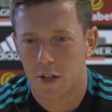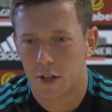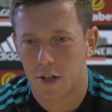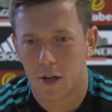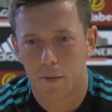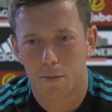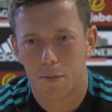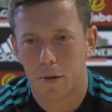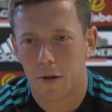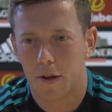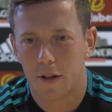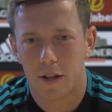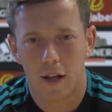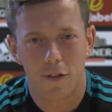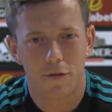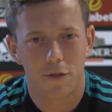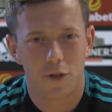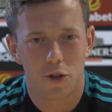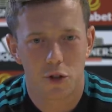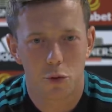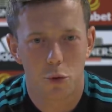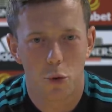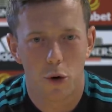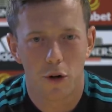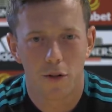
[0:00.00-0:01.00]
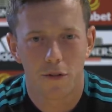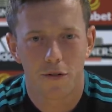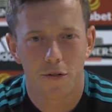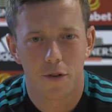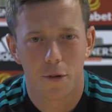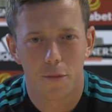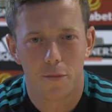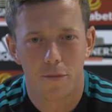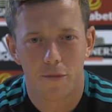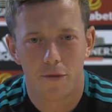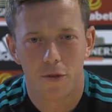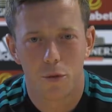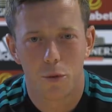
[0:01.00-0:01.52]
it's a completely different squad
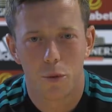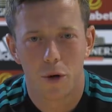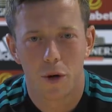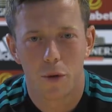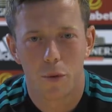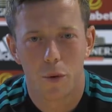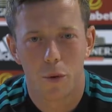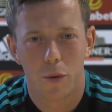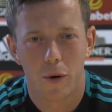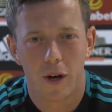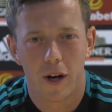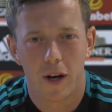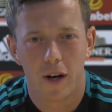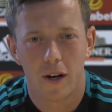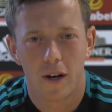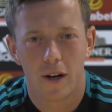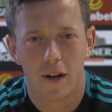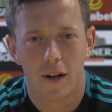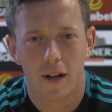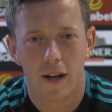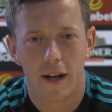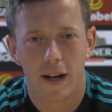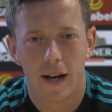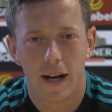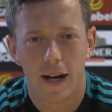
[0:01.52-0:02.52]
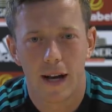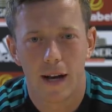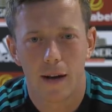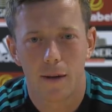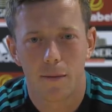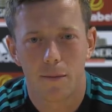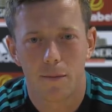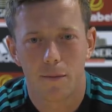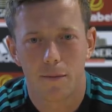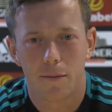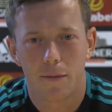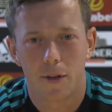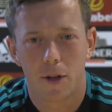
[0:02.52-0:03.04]
from where we were,